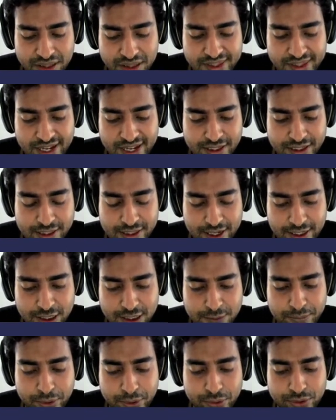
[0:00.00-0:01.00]
that is
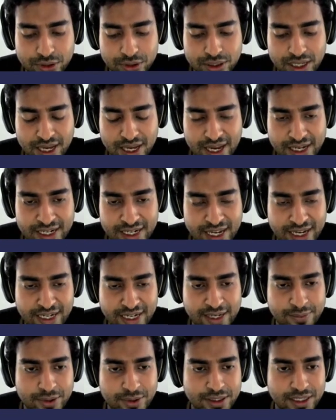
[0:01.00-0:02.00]
exposed, and
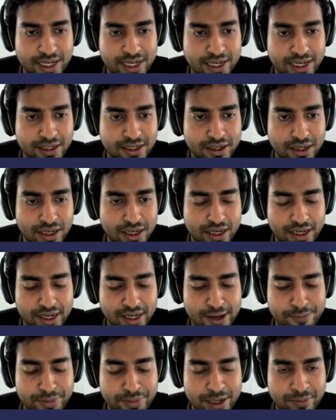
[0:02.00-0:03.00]
anyone can
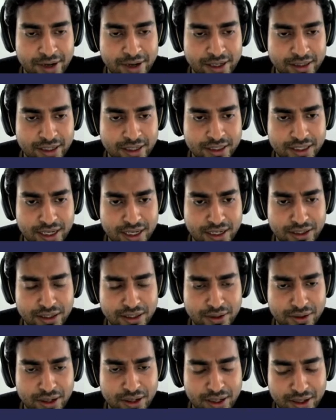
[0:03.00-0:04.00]
implement this
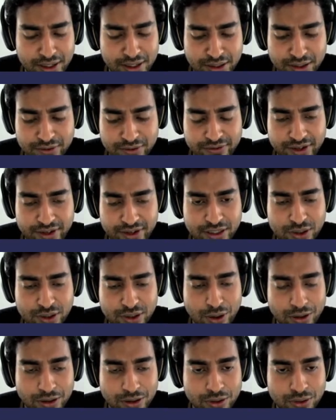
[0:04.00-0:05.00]
interface.
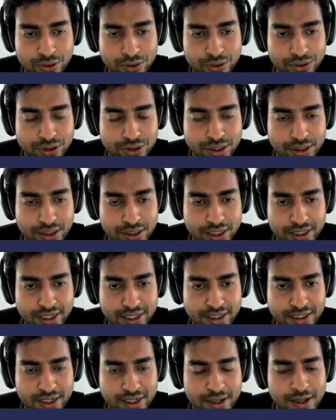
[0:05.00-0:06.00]
Although the
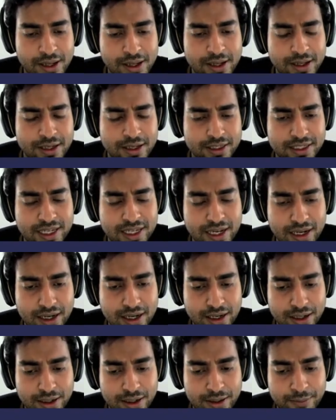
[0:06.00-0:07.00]
current
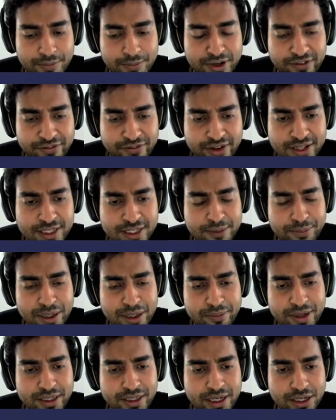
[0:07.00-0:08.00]
reference
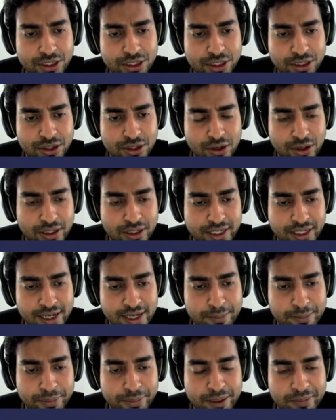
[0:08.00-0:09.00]
implementation already
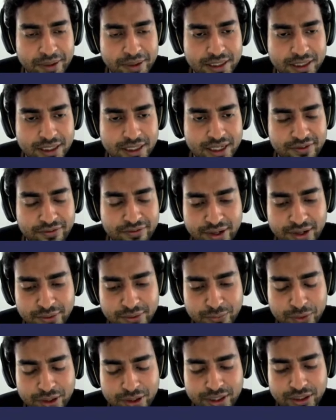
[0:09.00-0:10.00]
implements it, if
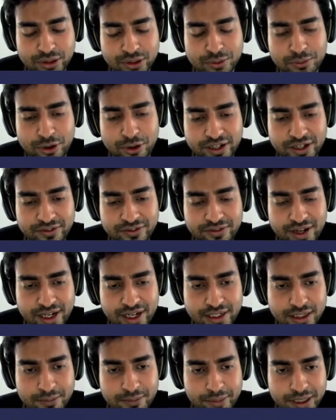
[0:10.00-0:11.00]
one wanted to modify
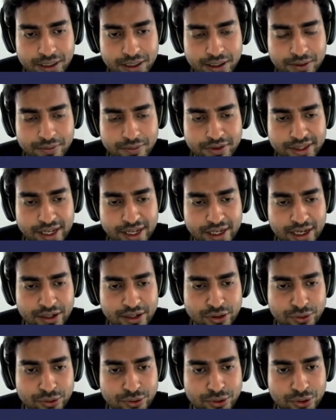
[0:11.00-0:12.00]
it a bit, they can
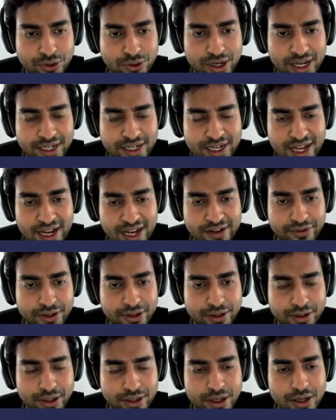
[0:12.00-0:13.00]
do so and have
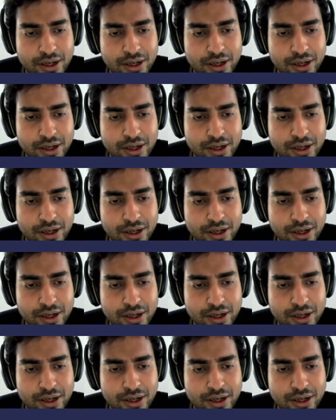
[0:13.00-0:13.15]
a